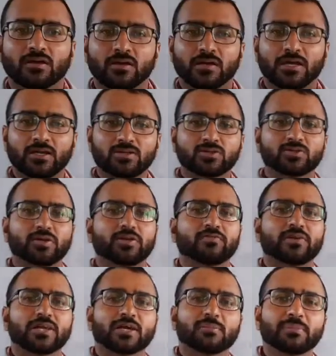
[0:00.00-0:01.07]
Hello student,
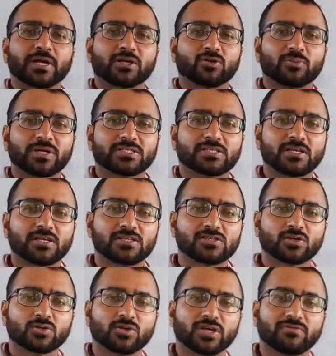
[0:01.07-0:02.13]
welcome back to my channel. So
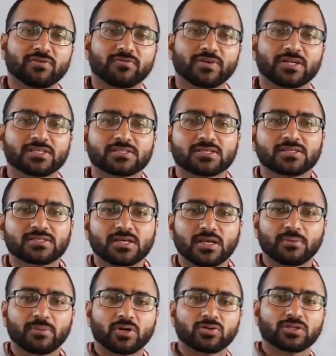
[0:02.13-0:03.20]
today we will discuss here
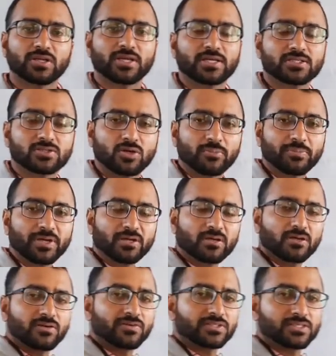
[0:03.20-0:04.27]
about the next
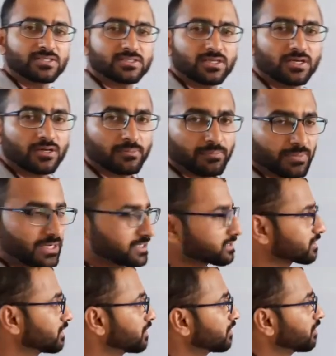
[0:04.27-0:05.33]
topic, which is here
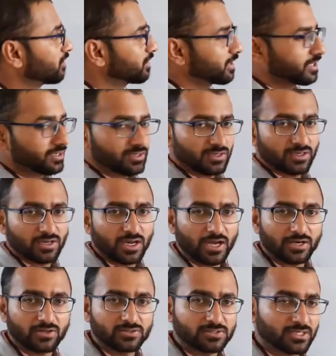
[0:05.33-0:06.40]
Pascal law in
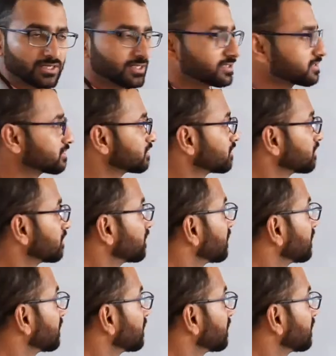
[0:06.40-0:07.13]
hydrostatics